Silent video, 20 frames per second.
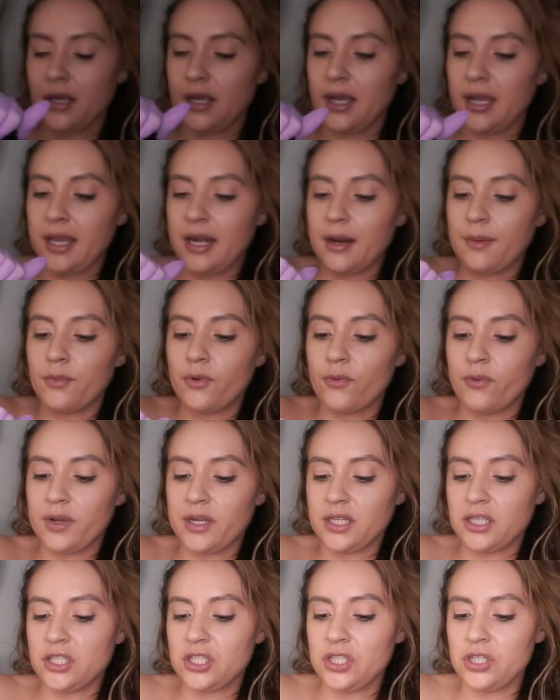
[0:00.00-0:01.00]
and I'm
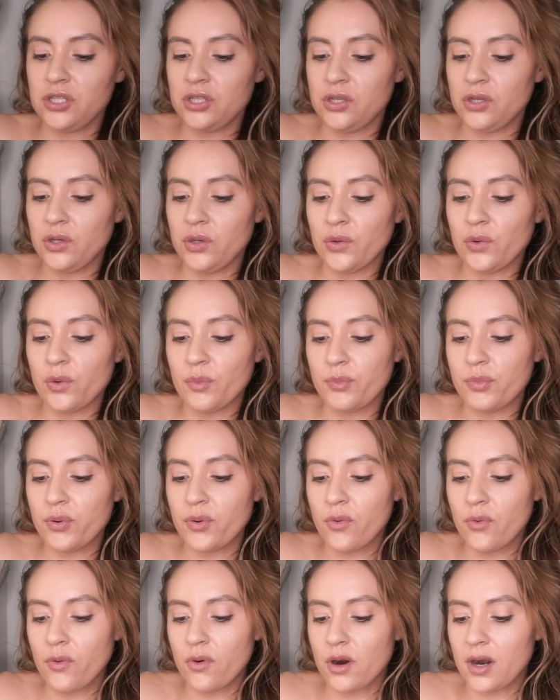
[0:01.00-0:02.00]
going to
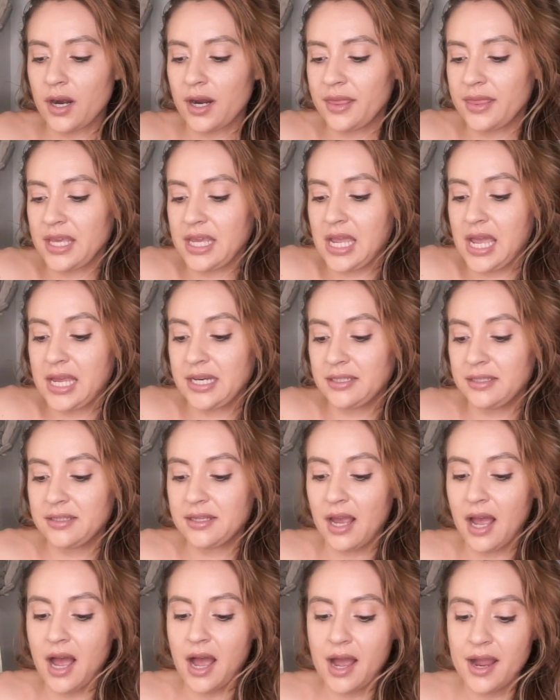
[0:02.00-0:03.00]
pour the
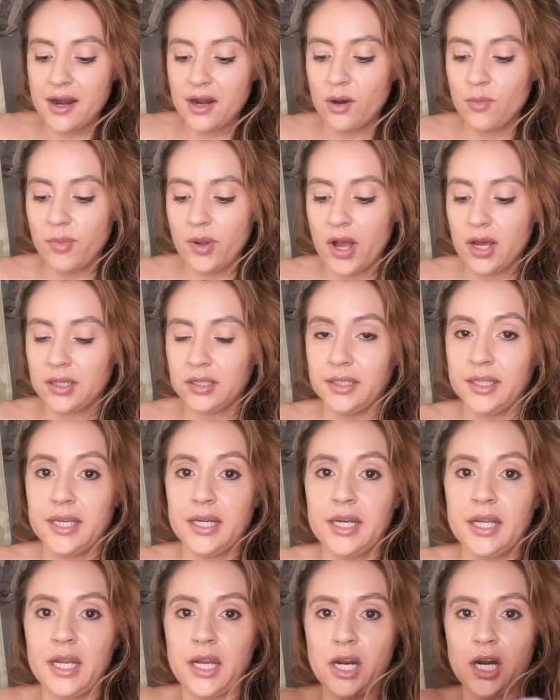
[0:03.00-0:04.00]
entire bottle
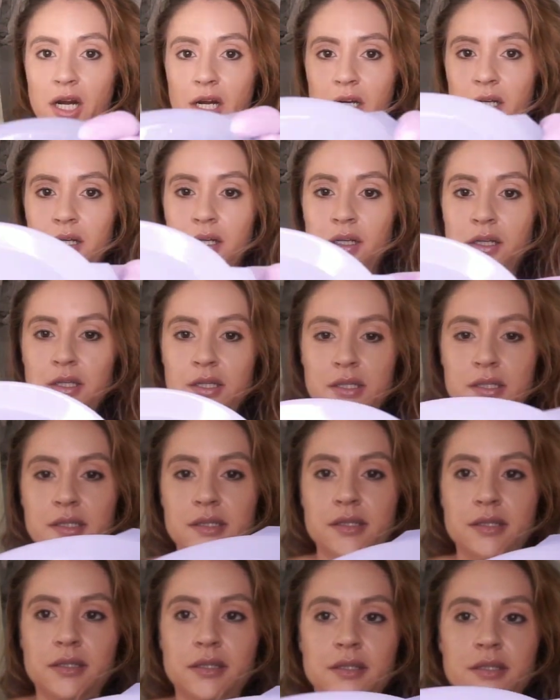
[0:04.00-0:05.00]
in here.
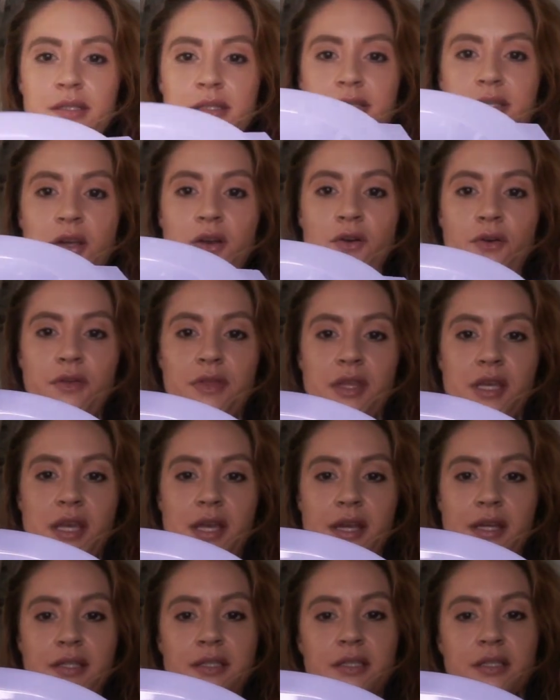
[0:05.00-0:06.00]
So the
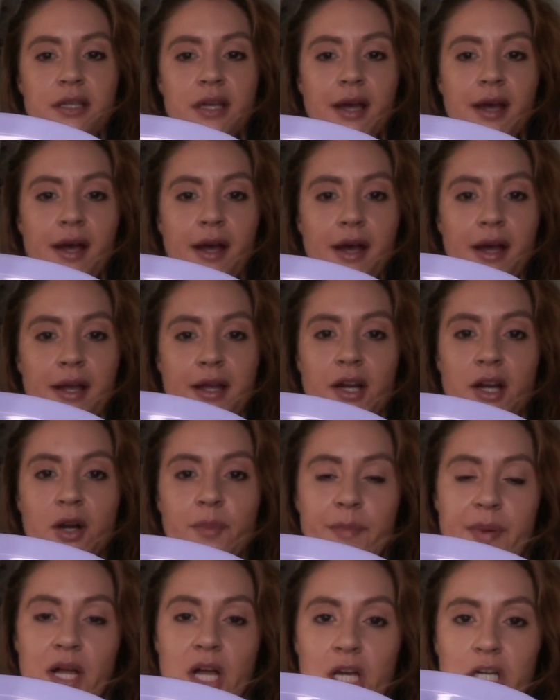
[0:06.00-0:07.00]

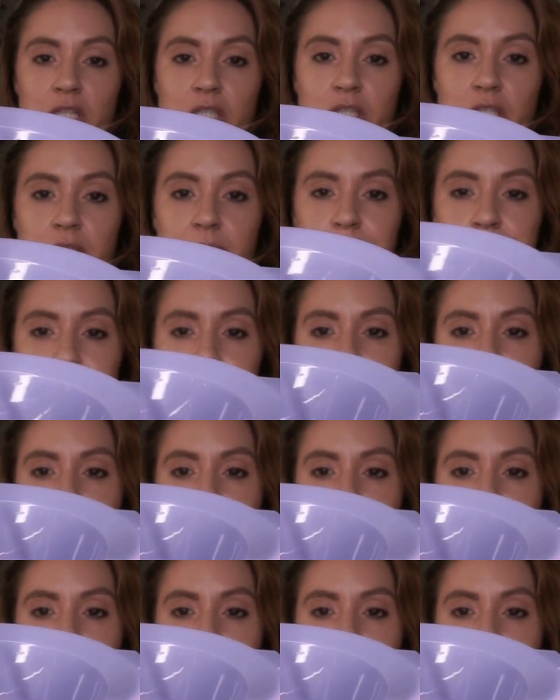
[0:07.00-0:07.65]
entire bottle.